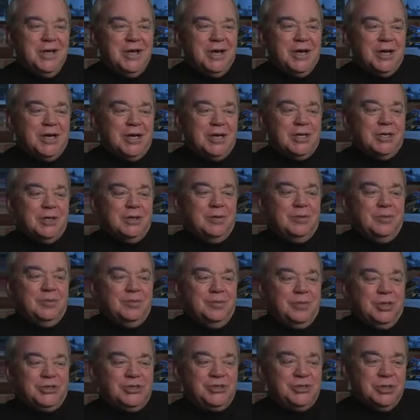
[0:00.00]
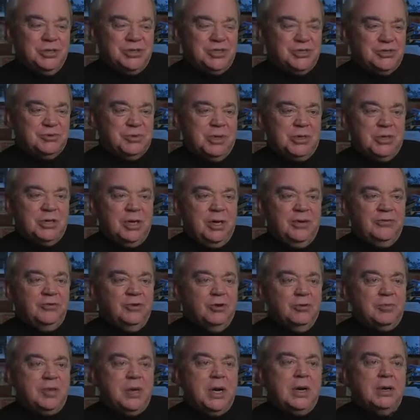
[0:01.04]
uh, but churches right now have
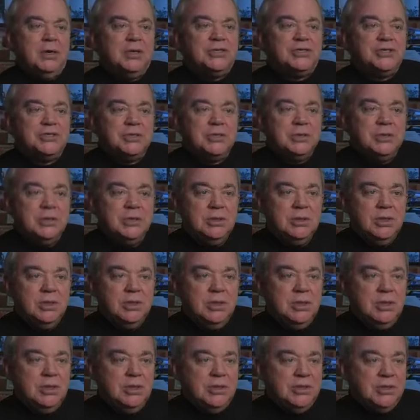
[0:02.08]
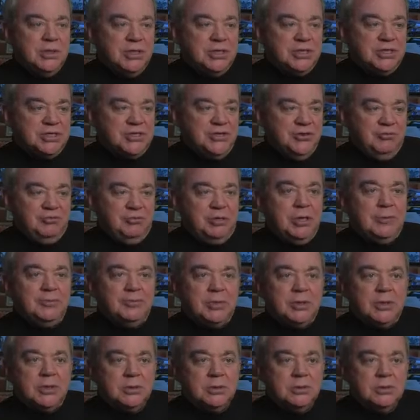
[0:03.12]
no parish; they just have
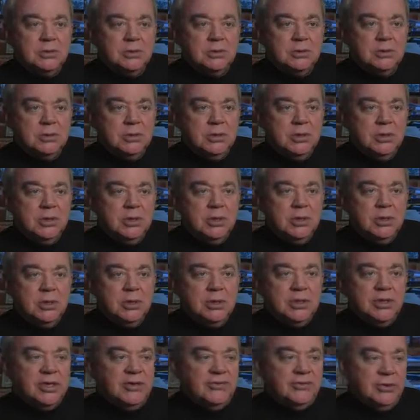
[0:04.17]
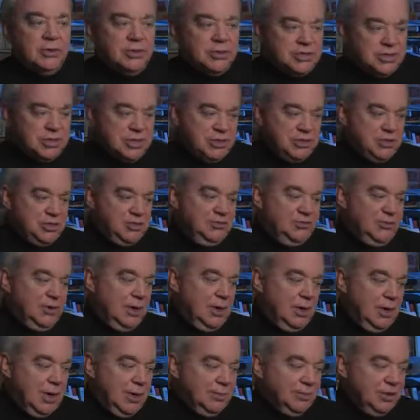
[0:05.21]
people. They have no sense of
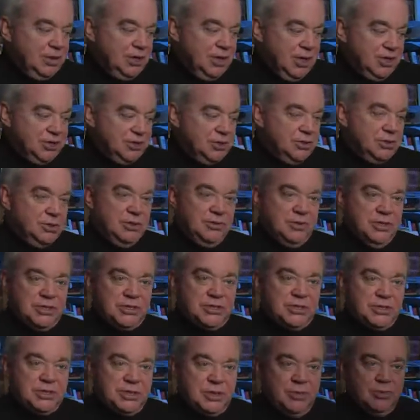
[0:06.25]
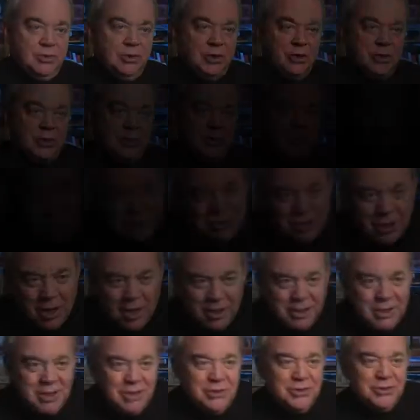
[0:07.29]
our obligation to this community. I was
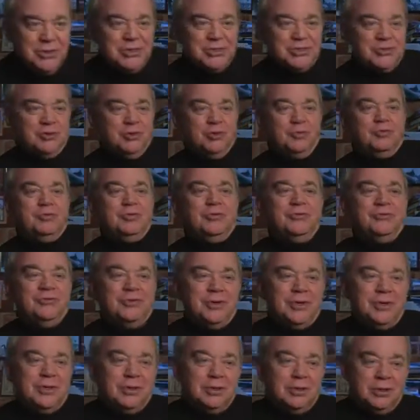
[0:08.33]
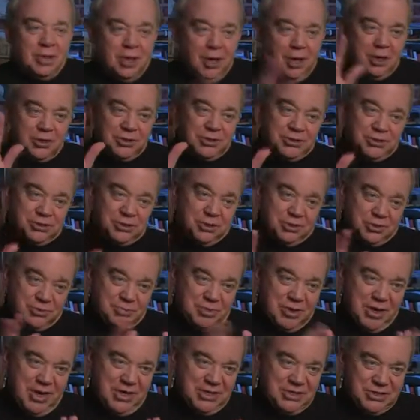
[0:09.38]
talking to this group of uh, large church
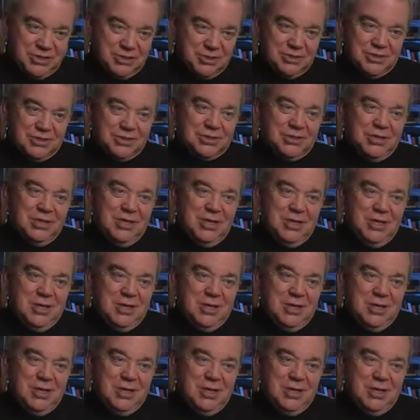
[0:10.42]
pastors